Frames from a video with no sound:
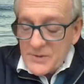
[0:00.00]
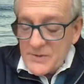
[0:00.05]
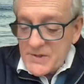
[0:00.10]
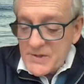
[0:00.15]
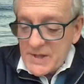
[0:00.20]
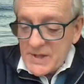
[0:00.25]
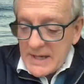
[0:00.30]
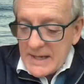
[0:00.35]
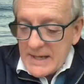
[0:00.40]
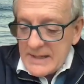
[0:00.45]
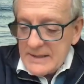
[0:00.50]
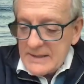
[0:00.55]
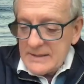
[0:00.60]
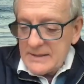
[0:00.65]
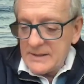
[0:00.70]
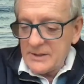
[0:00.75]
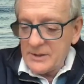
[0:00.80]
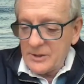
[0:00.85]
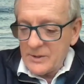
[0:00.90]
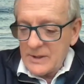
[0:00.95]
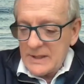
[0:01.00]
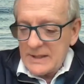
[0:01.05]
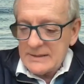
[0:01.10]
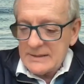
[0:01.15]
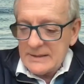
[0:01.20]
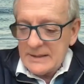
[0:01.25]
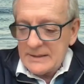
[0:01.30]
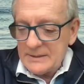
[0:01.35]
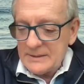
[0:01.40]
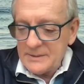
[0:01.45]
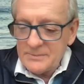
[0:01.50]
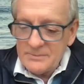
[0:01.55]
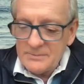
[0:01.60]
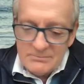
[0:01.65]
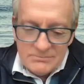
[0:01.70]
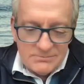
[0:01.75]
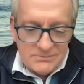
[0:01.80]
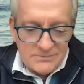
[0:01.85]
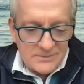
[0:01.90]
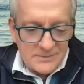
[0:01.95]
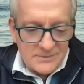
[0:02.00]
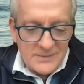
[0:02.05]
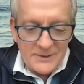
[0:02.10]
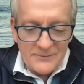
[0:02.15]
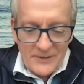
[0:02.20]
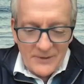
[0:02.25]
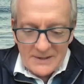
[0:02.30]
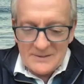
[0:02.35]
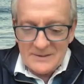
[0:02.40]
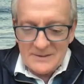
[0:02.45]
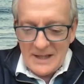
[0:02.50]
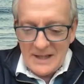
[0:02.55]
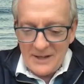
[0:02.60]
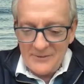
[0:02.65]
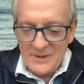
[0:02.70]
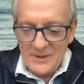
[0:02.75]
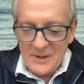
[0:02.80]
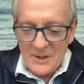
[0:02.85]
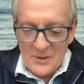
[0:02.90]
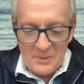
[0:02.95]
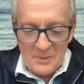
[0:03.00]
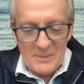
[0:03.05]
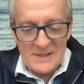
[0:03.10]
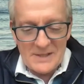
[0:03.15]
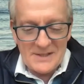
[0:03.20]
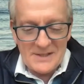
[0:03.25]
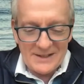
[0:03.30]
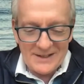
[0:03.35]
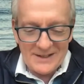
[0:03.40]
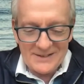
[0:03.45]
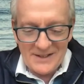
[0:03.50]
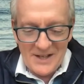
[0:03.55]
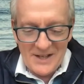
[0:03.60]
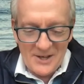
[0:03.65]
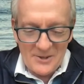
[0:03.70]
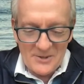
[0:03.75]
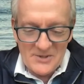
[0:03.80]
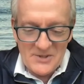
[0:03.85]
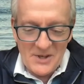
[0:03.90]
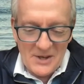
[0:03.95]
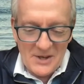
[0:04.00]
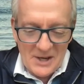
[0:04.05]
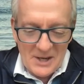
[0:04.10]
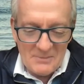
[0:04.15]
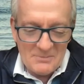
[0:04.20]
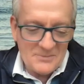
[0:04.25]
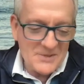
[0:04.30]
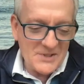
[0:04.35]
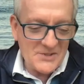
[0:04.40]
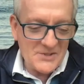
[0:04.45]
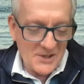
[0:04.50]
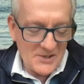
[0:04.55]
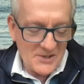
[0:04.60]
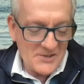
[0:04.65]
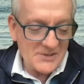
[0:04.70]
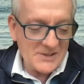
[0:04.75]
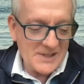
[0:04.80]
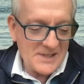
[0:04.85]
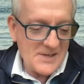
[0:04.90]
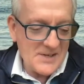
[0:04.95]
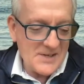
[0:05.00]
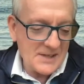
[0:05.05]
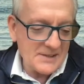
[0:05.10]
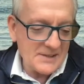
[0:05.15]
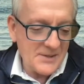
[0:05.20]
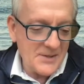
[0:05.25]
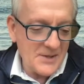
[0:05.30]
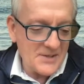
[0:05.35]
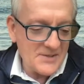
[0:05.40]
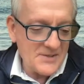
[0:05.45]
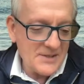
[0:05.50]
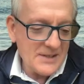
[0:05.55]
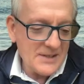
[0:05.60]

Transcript: say, and in fact, I have another meeting in an hour's time discussing exactly this.